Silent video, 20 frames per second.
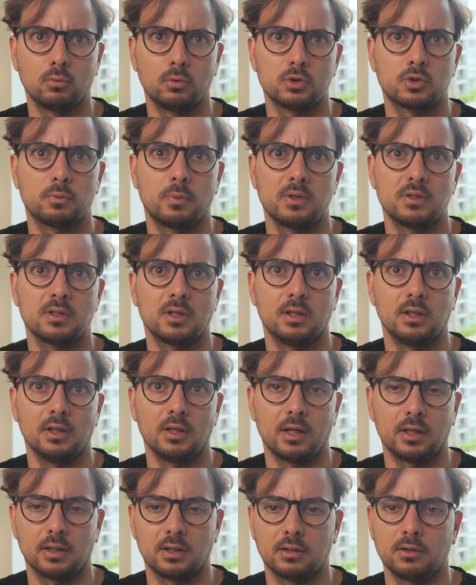which basically
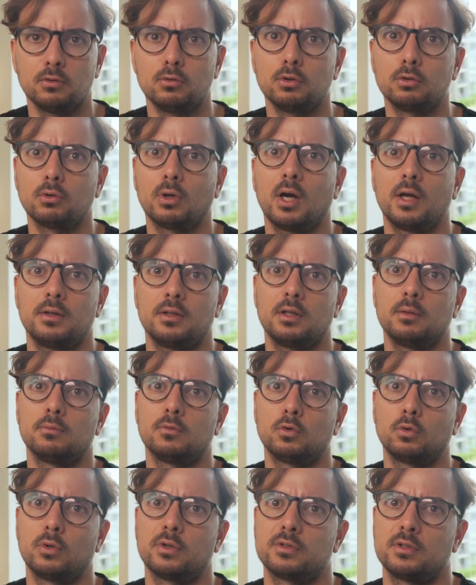like you need to hand
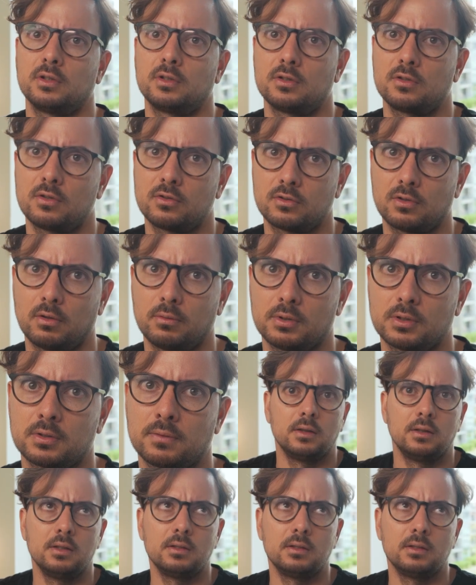in to the citizen service.